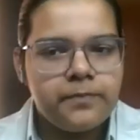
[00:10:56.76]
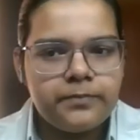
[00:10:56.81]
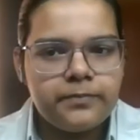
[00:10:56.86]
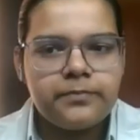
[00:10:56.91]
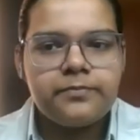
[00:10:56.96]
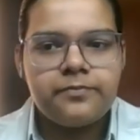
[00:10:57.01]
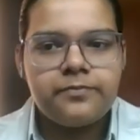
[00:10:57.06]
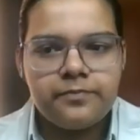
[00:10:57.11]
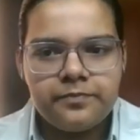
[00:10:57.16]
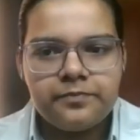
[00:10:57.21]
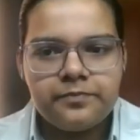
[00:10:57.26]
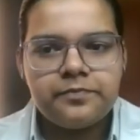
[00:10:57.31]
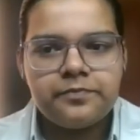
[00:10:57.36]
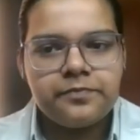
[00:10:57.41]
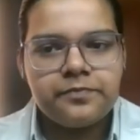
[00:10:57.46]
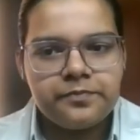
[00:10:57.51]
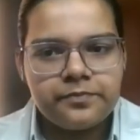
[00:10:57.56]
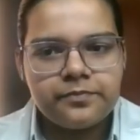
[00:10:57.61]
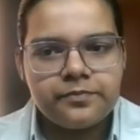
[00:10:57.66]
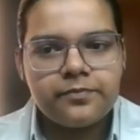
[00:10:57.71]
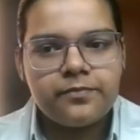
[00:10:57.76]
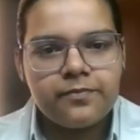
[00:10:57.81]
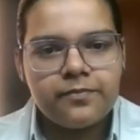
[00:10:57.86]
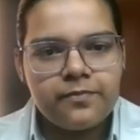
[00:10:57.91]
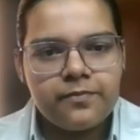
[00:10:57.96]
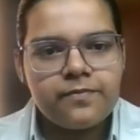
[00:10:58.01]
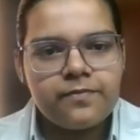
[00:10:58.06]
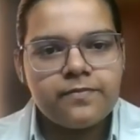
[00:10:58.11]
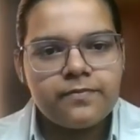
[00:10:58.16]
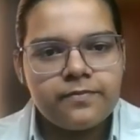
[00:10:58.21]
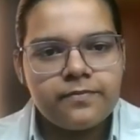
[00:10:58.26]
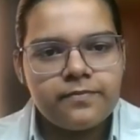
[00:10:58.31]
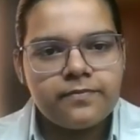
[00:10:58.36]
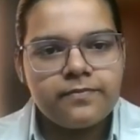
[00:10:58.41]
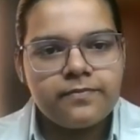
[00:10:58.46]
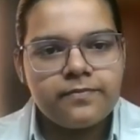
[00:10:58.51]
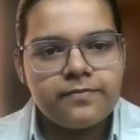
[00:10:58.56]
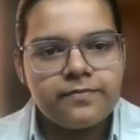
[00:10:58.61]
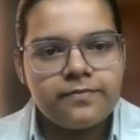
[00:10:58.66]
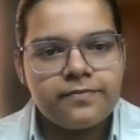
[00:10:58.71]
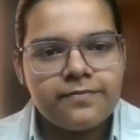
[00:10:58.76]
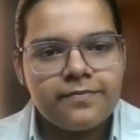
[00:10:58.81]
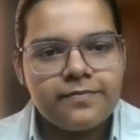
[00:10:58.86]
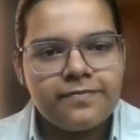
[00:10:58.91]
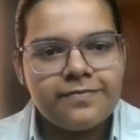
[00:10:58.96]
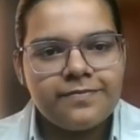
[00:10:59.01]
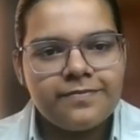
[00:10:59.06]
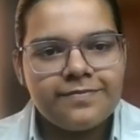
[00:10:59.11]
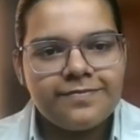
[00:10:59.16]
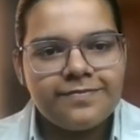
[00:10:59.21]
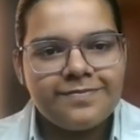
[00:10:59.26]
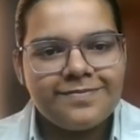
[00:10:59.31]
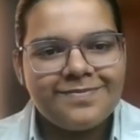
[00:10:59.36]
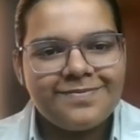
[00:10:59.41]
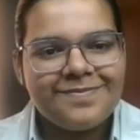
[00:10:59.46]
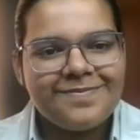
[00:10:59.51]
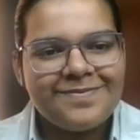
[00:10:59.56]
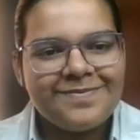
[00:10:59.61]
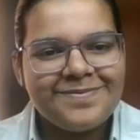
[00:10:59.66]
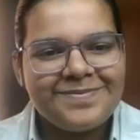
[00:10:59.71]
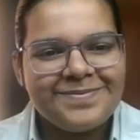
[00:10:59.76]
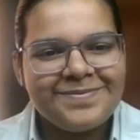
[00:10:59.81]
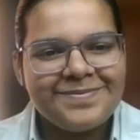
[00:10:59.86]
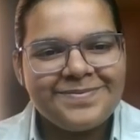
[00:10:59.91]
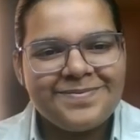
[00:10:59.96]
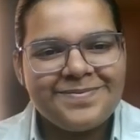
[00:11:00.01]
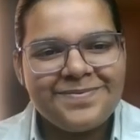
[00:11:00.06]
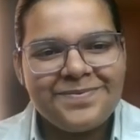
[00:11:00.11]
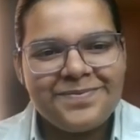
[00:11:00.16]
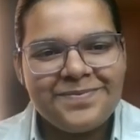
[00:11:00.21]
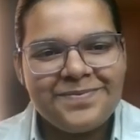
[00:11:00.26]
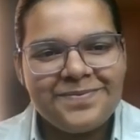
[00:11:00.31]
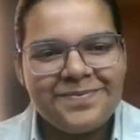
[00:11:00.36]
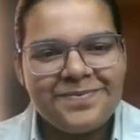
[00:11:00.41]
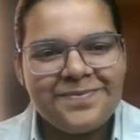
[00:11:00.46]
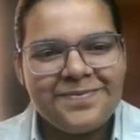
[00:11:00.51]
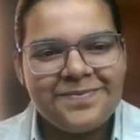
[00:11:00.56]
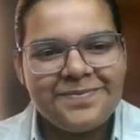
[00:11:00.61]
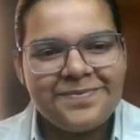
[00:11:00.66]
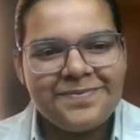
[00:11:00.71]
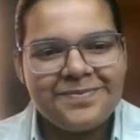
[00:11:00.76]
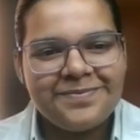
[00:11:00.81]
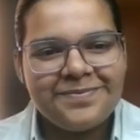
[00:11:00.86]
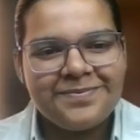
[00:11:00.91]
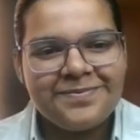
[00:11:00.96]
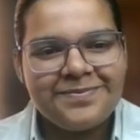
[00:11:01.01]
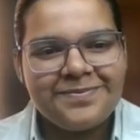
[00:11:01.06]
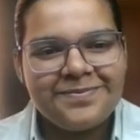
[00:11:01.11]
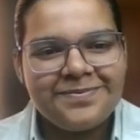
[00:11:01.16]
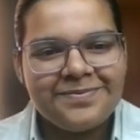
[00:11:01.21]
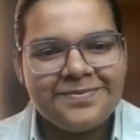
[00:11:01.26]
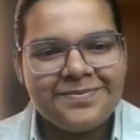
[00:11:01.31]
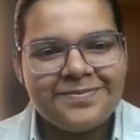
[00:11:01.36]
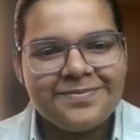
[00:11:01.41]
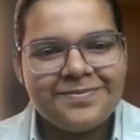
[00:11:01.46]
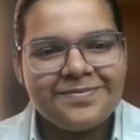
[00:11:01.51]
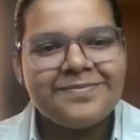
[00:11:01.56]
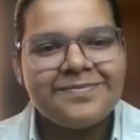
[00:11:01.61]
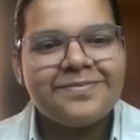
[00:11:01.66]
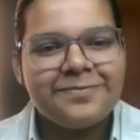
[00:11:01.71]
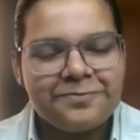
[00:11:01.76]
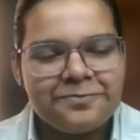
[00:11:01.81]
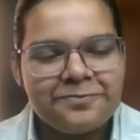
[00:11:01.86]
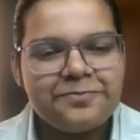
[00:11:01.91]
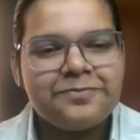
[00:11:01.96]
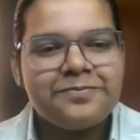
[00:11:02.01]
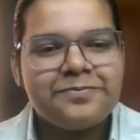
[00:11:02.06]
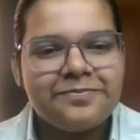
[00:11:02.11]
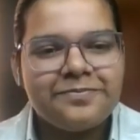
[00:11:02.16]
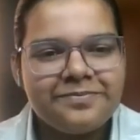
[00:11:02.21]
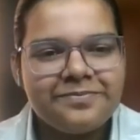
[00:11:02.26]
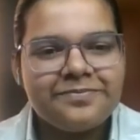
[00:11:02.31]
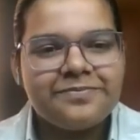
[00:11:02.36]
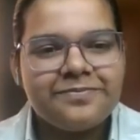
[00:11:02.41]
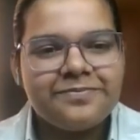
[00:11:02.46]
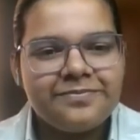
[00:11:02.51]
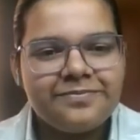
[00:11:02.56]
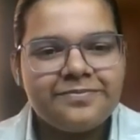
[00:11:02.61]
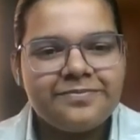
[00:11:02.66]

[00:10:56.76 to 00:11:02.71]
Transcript: This person isn't speaking.